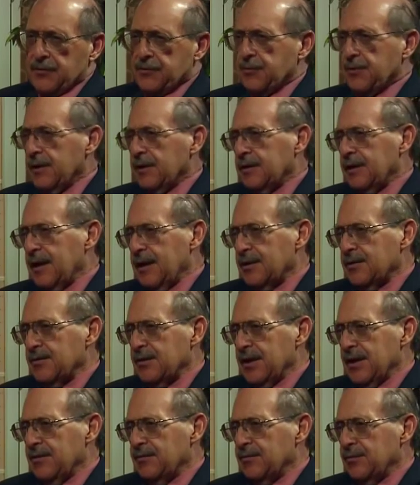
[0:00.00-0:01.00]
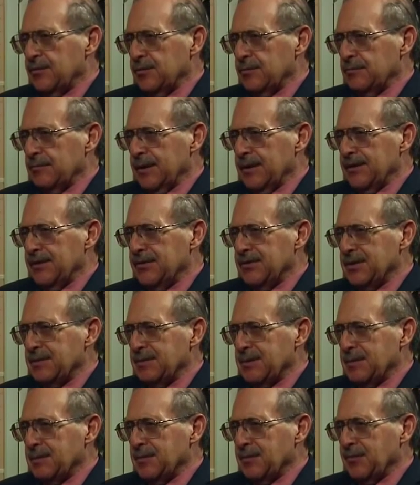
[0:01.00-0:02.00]
at 3 o'clock in the afternoon, Monday,
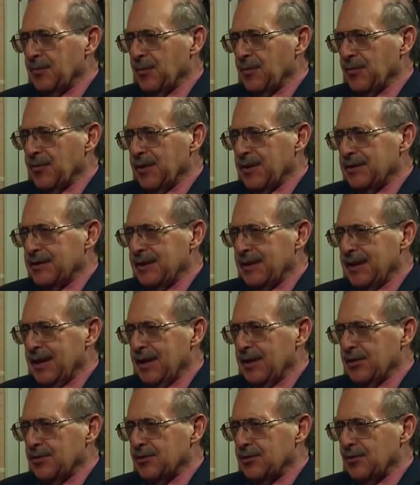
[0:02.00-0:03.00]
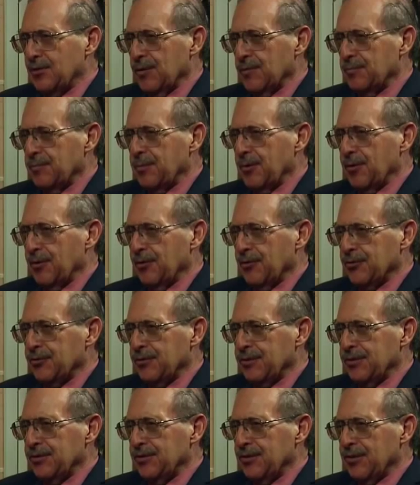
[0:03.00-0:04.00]
September 4th, 1882, on Pearl
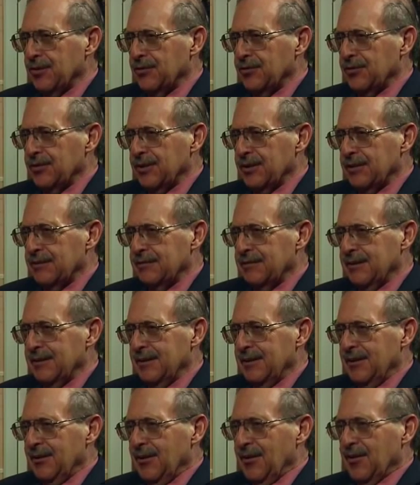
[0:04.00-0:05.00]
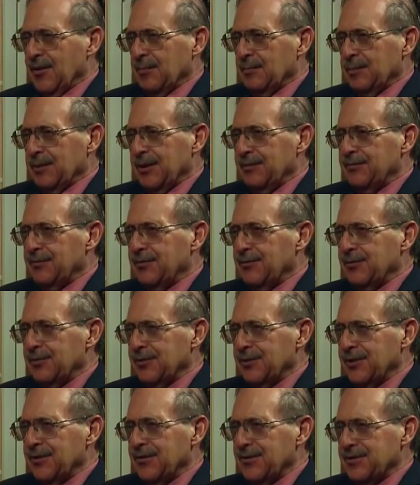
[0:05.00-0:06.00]
Street, New York City, on the bluff
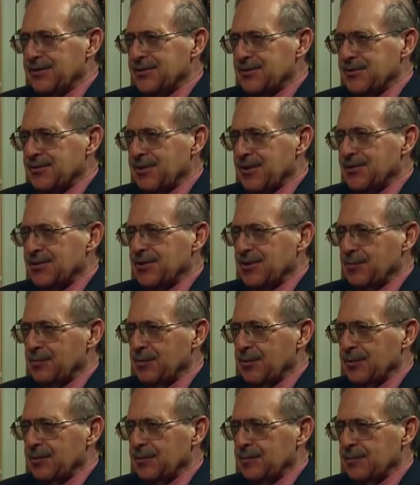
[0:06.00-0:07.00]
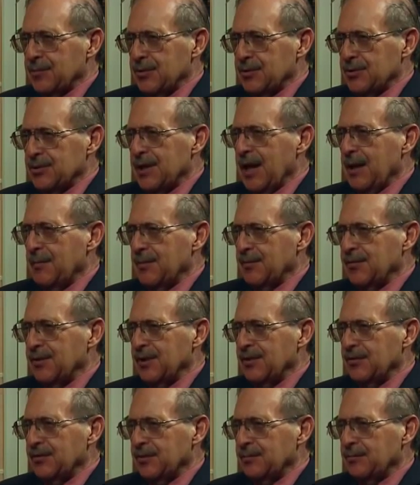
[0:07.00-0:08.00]
overlooking the construction of the Brooklyn Bridge,
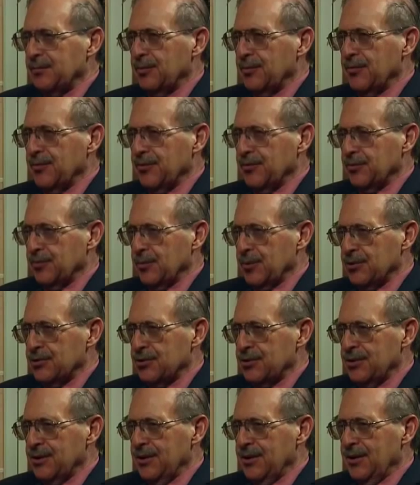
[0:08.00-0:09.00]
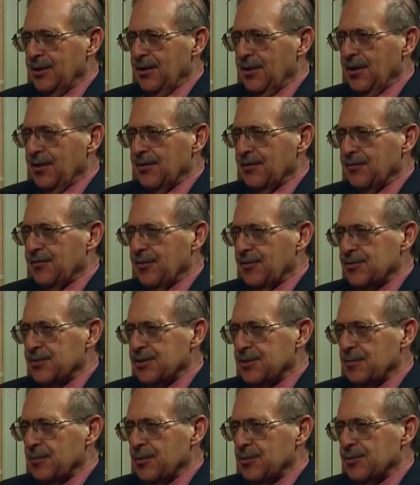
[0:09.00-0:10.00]
Thomas Edison pulled the switch on the
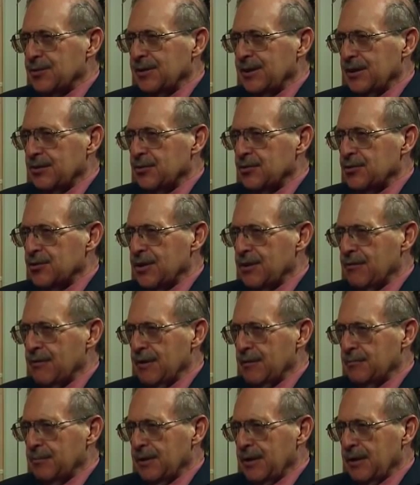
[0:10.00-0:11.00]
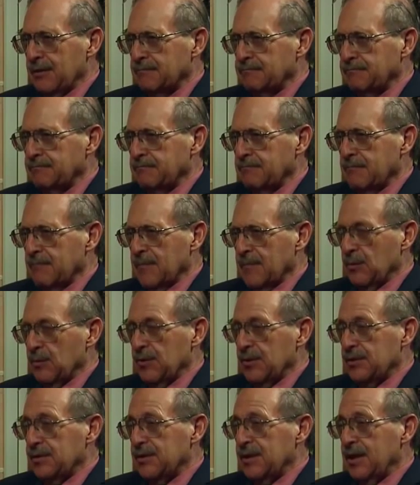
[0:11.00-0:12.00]
first commercial electric generating plant.
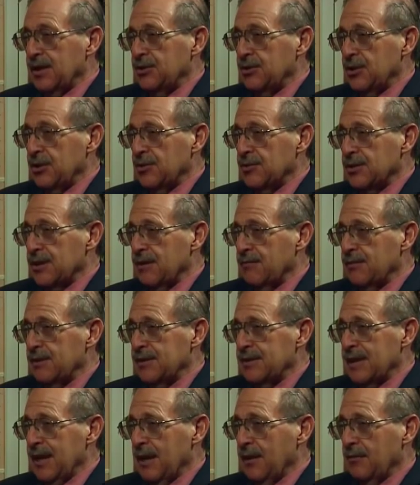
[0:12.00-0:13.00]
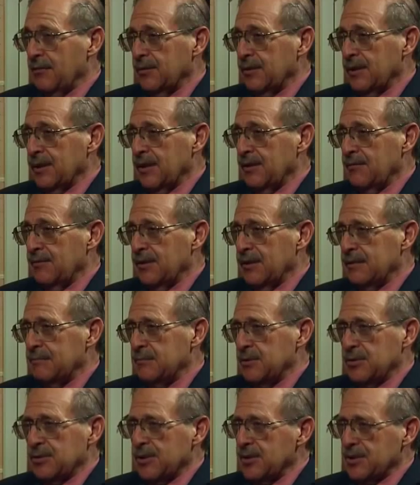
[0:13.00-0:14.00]
Within 10 years, every town,
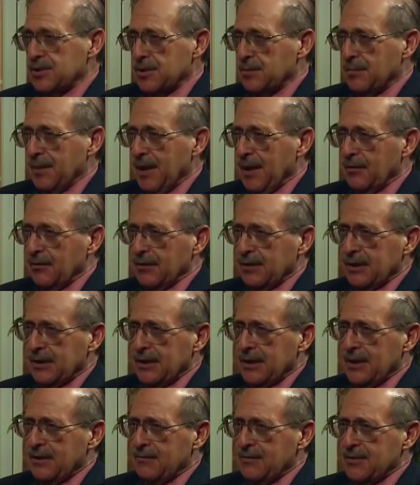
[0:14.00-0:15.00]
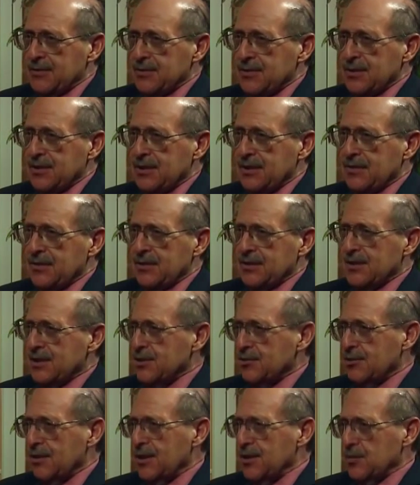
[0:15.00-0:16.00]
every municipality, and every city in the
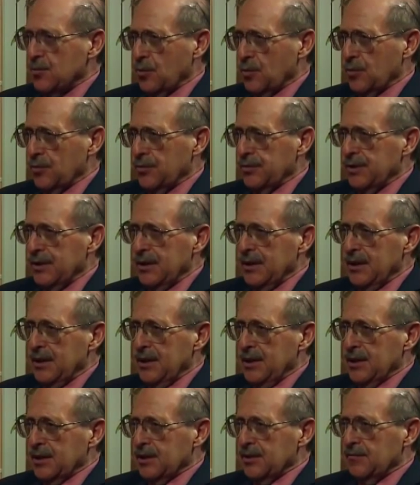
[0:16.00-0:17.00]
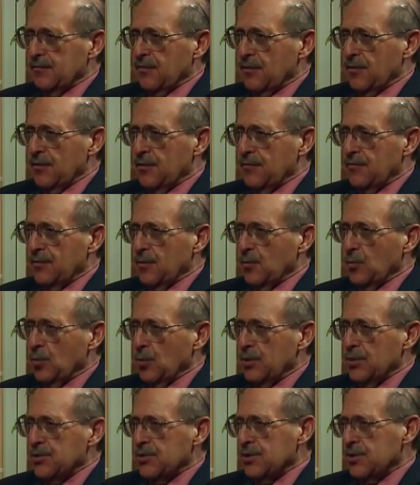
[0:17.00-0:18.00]
industrialized world converted
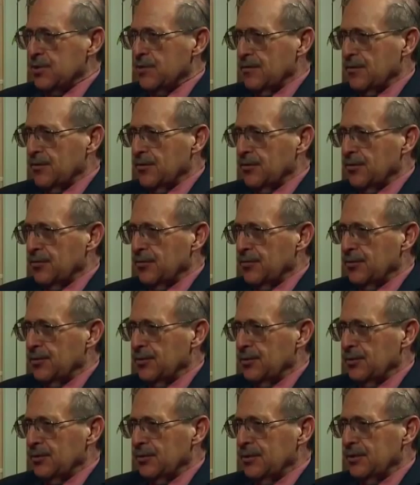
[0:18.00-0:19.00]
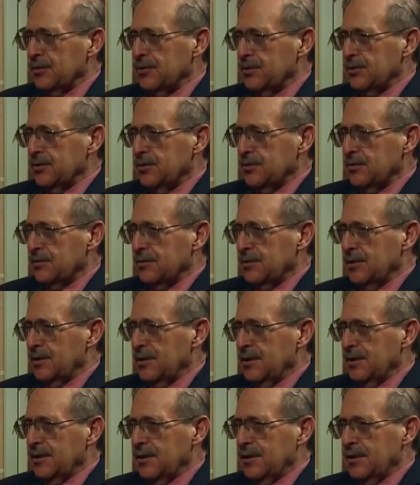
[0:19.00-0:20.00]
from wood as the universal fuel into
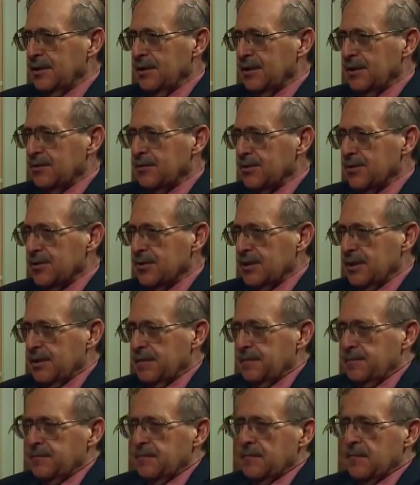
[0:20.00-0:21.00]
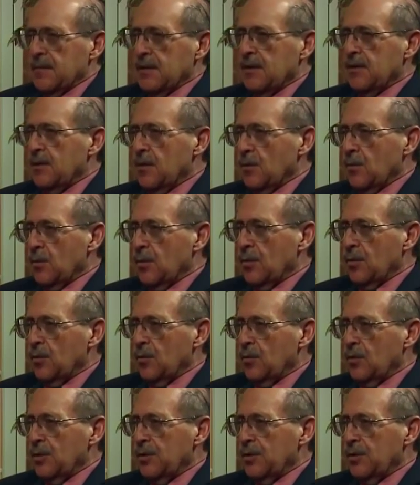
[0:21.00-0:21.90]
electricity. Well,